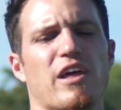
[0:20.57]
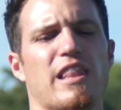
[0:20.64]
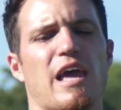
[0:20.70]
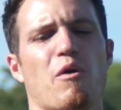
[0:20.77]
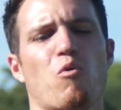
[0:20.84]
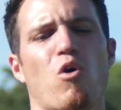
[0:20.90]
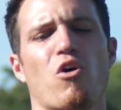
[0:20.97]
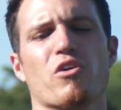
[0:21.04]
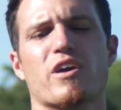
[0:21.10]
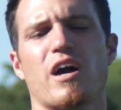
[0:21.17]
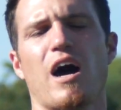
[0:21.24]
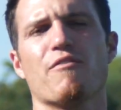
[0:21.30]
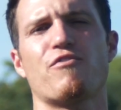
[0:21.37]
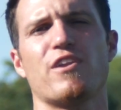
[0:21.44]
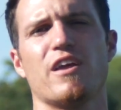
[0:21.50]
and they won't
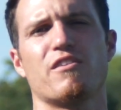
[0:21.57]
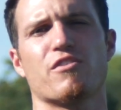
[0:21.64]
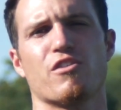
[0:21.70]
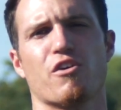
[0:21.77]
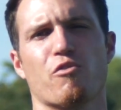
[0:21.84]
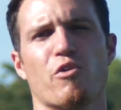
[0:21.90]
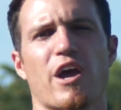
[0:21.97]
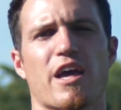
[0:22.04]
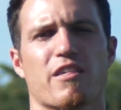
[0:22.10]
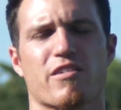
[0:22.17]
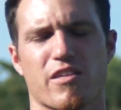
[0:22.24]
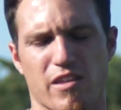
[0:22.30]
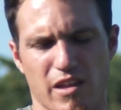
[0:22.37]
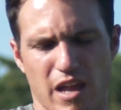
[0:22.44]
cuff it into their wrist.